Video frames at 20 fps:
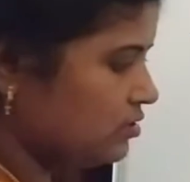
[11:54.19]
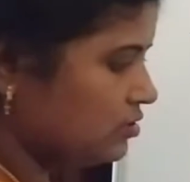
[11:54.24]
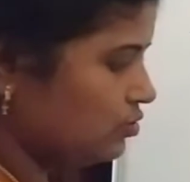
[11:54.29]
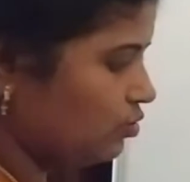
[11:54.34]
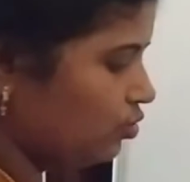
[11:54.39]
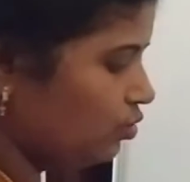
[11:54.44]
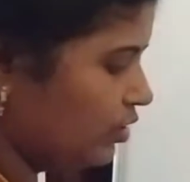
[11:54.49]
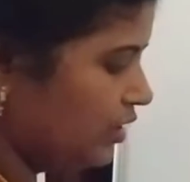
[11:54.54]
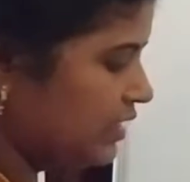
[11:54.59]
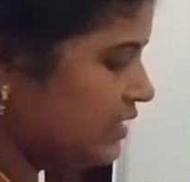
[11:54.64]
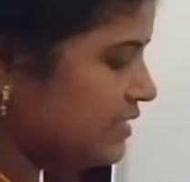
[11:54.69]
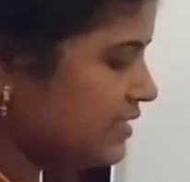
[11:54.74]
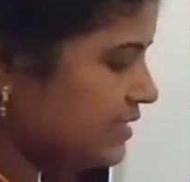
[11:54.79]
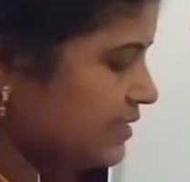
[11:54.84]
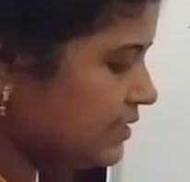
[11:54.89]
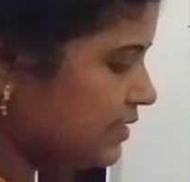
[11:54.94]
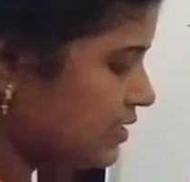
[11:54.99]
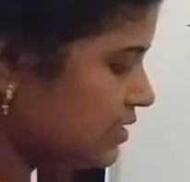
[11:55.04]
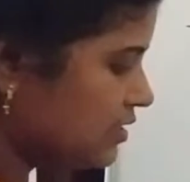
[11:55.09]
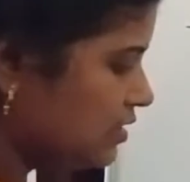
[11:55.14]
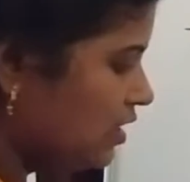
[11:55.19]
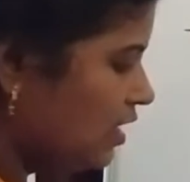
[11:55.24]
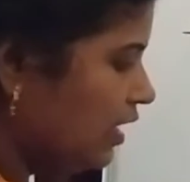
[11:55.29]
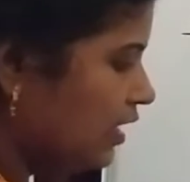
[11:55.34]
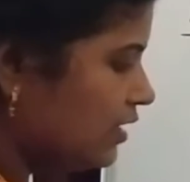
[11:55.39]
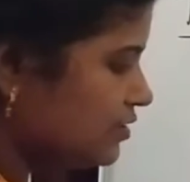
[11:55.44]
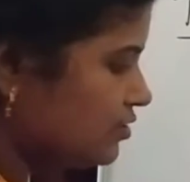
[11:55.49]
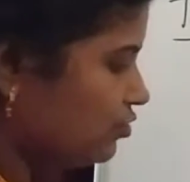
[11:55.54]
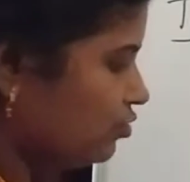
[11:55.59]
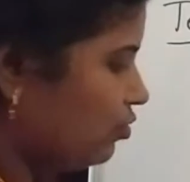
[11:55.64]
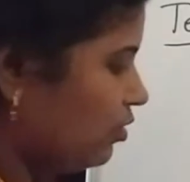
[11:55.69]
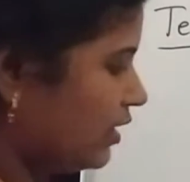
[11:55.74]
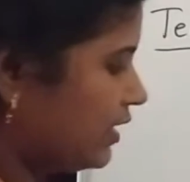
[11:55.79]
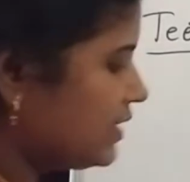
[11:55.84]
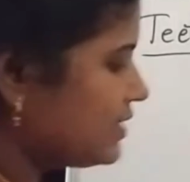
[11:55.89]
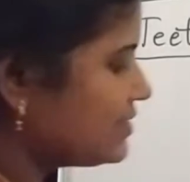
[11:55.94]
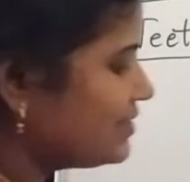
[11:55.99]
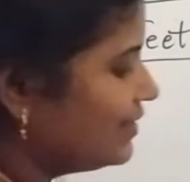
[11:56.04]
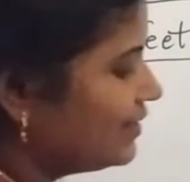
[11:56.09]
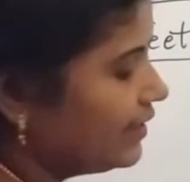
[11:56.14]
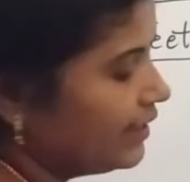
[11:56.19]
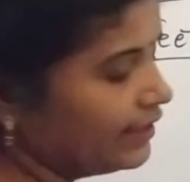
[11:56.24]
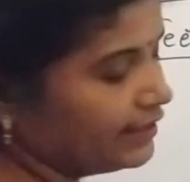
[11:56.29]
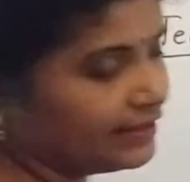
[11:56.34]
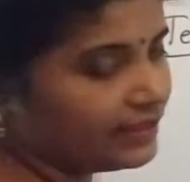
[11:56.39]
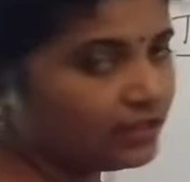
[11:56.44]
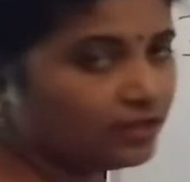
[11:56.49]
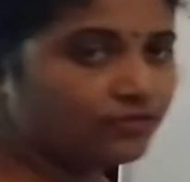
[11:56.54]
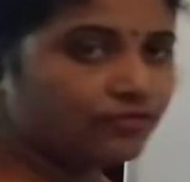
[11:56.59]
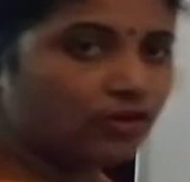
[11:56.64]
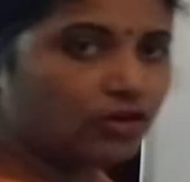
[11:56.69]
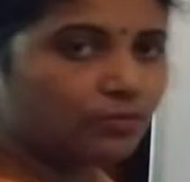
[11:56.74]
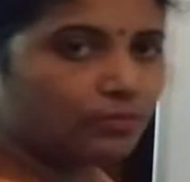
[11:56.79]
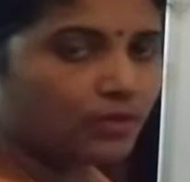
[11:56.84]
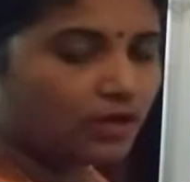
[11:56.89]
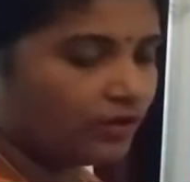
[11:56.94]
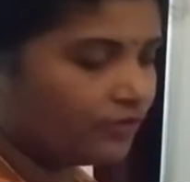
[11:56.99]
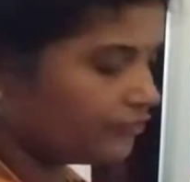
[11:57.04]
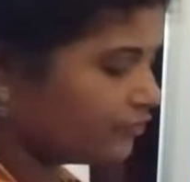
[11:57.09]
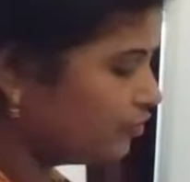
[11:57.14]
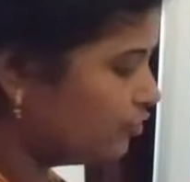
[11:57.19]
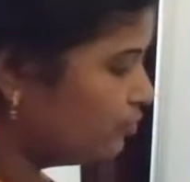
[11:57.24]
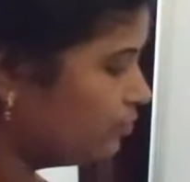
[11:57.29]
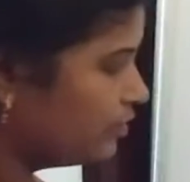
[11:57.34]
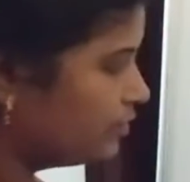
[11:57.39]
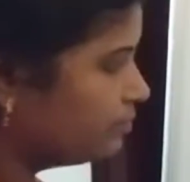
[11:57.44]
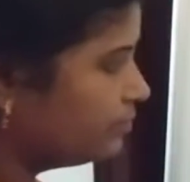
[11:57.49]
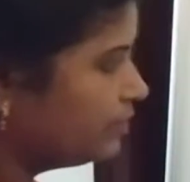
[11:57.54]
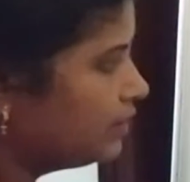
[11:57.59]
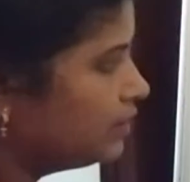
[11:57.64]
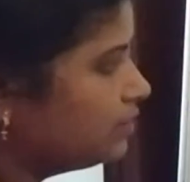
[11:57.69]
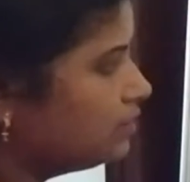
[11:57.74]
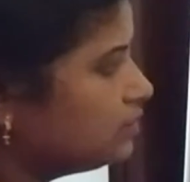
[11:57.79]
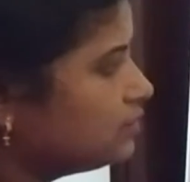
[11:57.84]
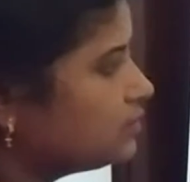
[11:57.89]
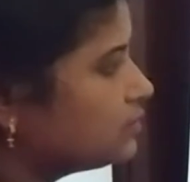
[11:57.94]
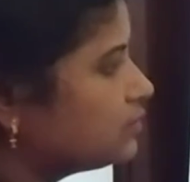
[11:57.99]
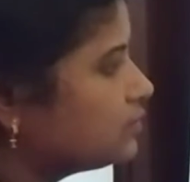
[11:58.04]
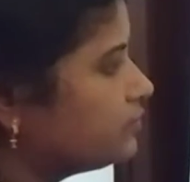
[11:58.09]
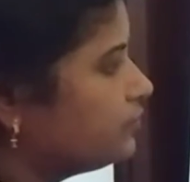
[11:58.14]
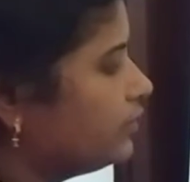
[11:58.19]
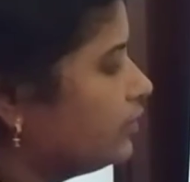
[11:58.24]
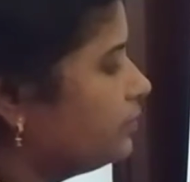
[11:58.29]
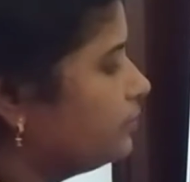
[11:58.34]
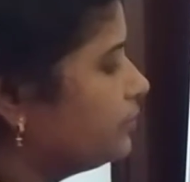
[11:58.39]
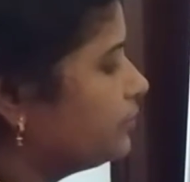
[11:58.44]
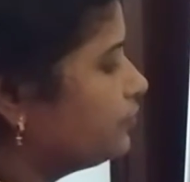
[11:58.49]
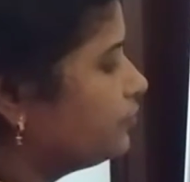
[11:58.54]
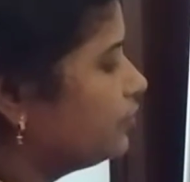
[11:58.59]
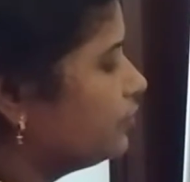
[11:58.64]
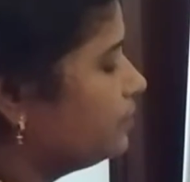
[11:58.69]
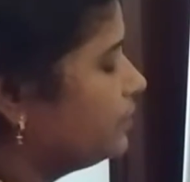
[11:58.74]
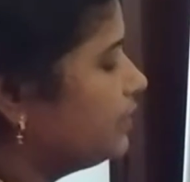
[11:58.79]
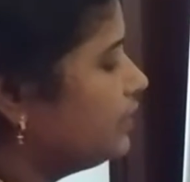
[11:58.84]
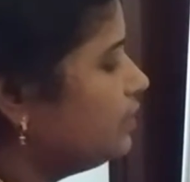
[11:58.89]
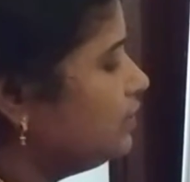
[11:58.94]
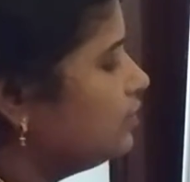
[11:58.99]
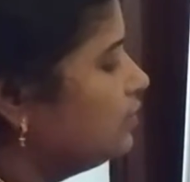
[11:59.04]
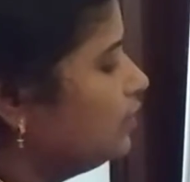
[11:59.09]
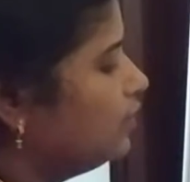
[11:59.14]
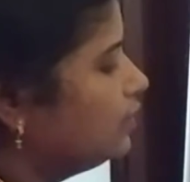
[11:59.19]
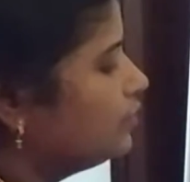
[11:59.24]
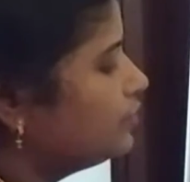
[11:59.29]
So incisors, so what is the dental formula of human beings? It will be